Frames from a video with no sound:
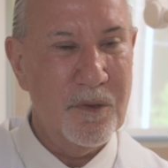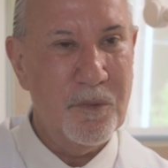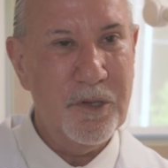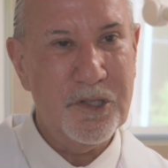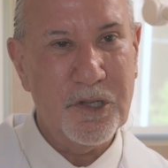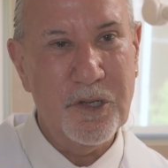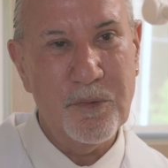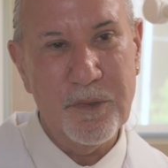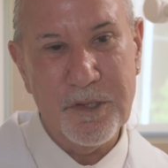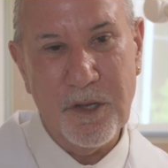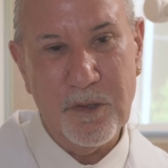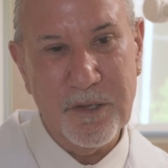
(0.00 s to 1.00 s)
which could
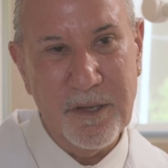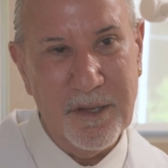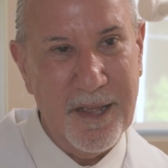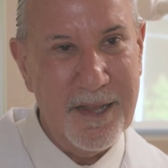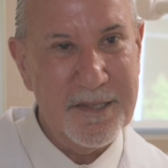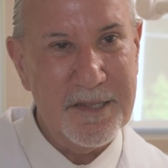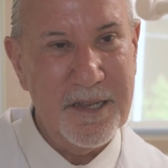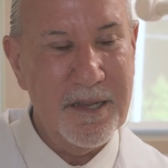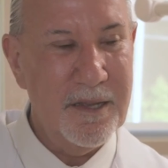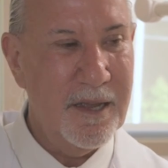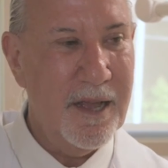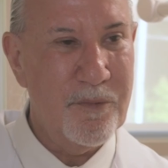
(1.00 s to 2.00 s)
result in
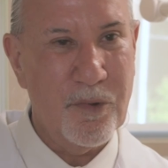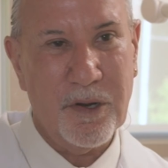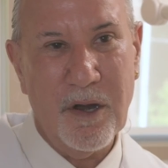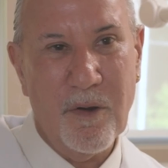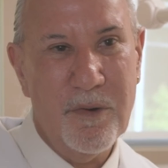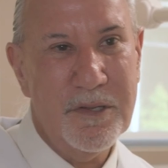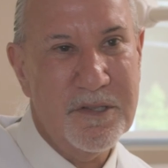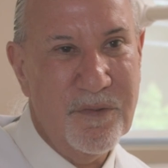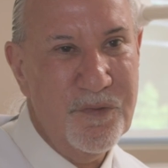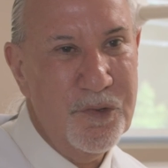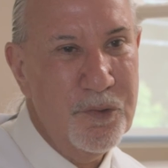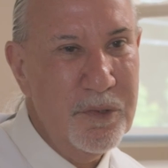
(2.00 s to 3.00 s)
lancing and recurrence
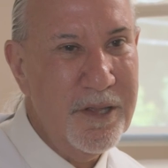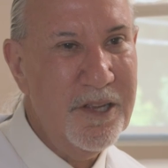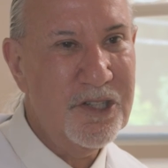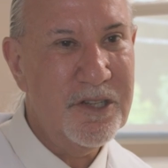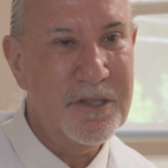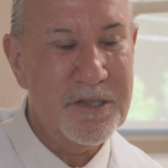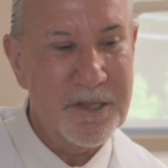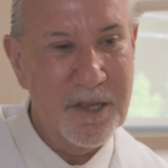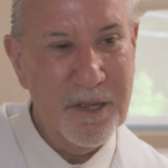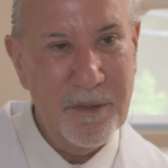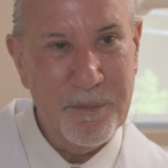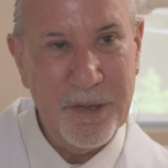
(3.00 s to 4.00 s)
of new lesions
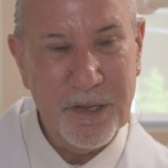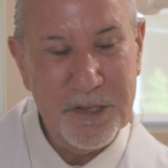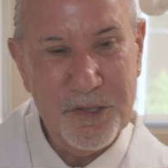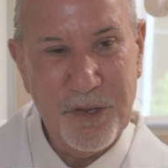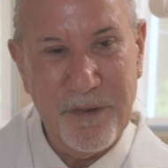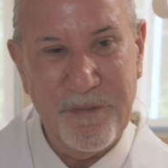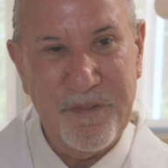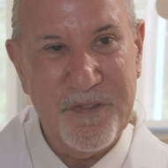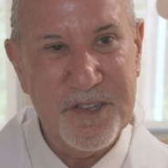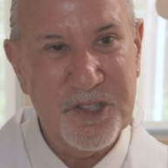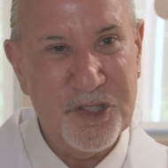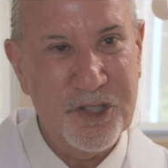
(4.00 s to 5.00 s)
because you get
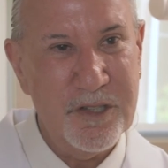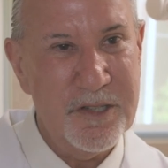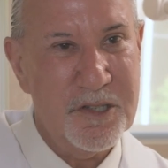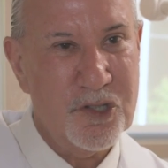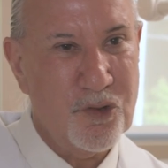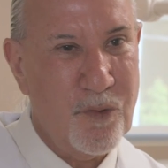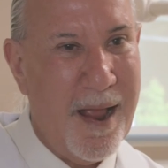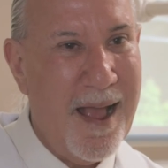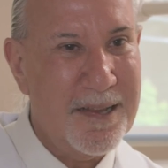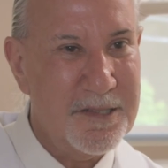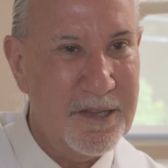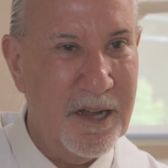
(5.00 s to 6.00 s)
fistulous
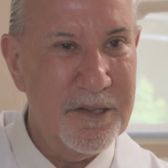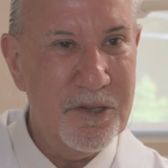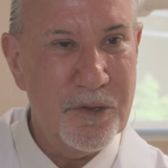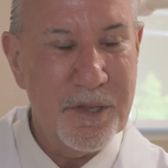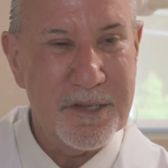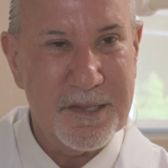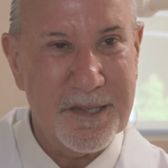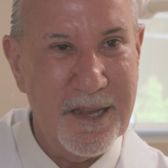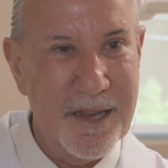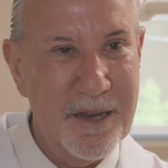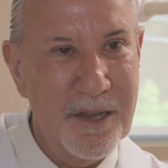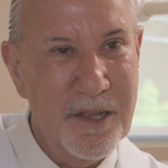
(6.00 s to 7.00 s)
tracts under the
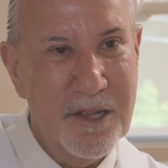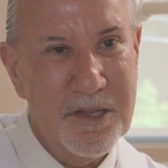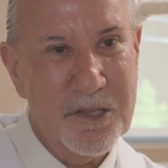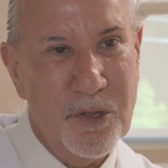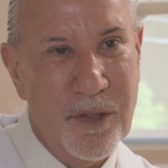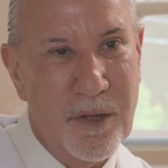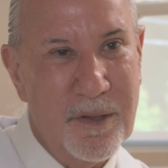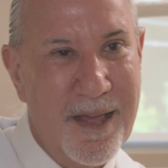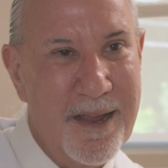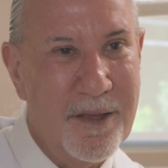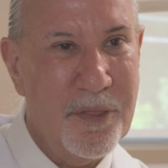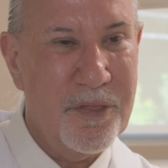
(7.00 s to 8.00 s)
skin, so that,
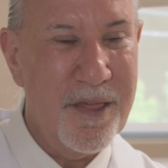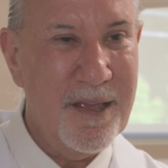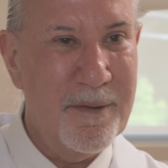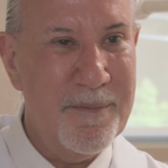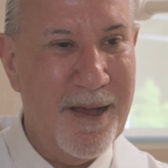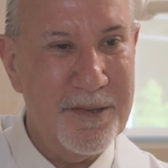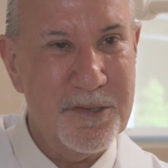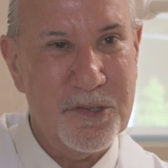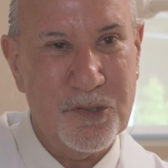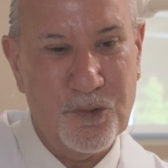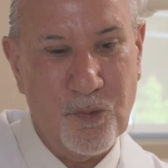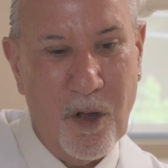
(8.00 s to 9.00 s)
like, think about
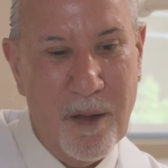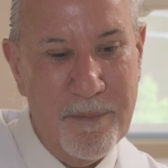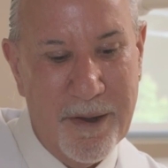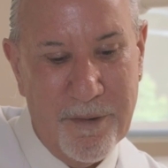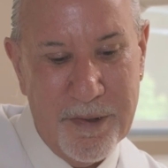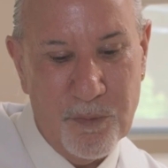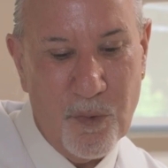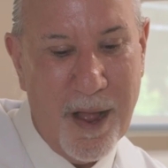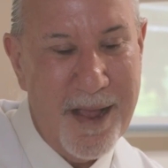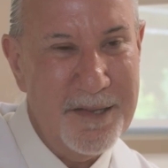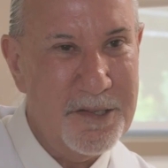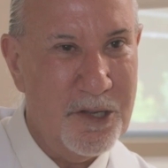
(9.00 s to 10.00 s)
strawberry
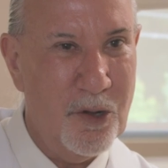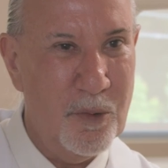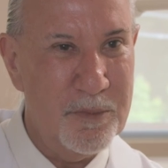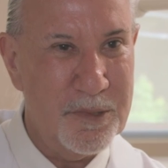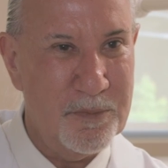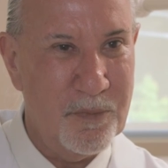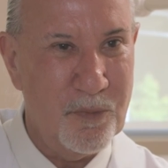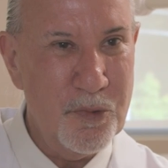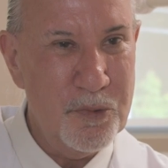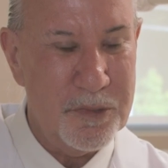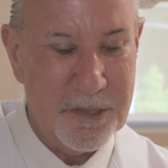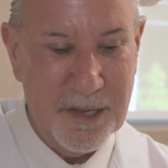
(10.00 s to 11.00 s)
rhizomes,
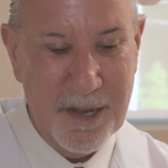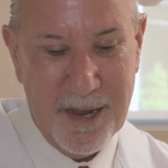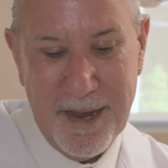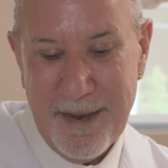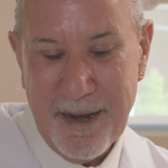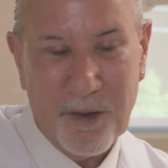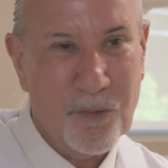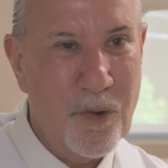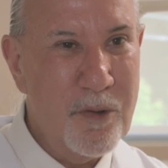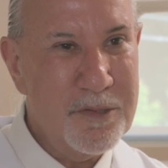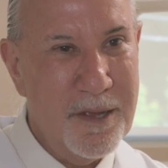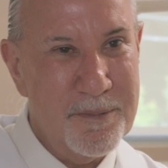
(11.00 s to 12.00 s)
roots, and then it
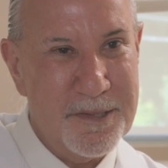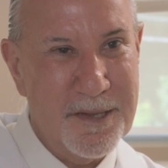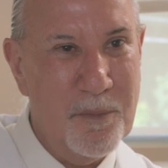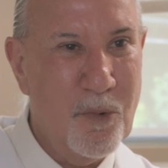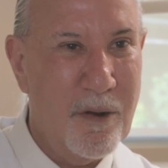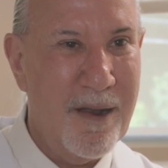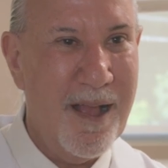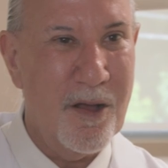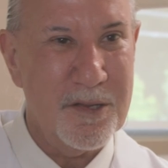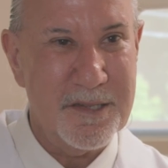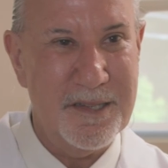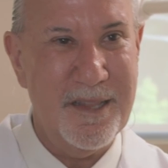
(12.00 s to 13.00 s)
grows up somewhere
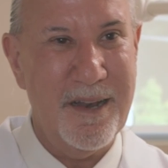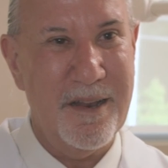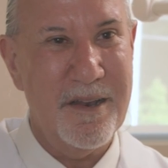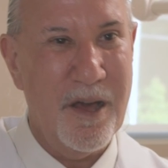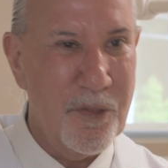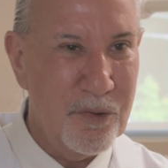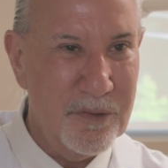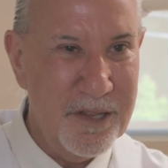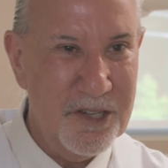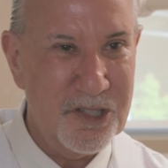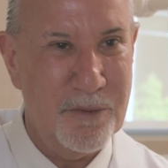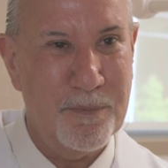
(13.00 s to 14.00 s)
else and then another
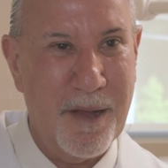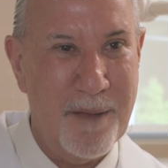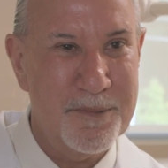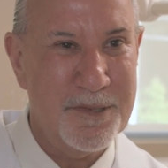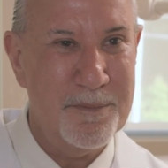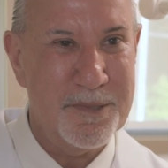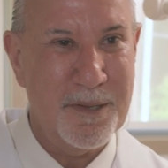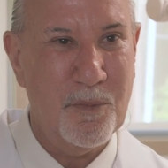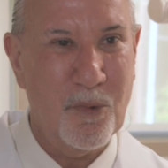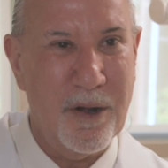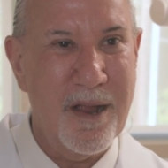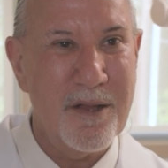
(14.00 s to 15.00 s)
lesion pops up
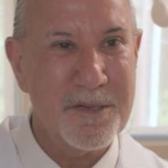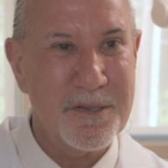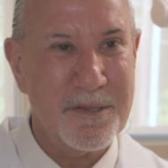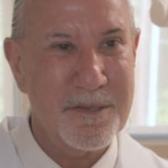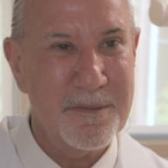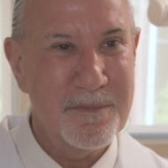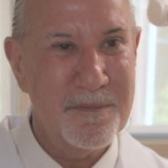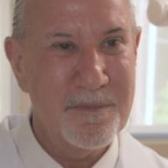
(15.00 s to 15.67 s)
somewhere else.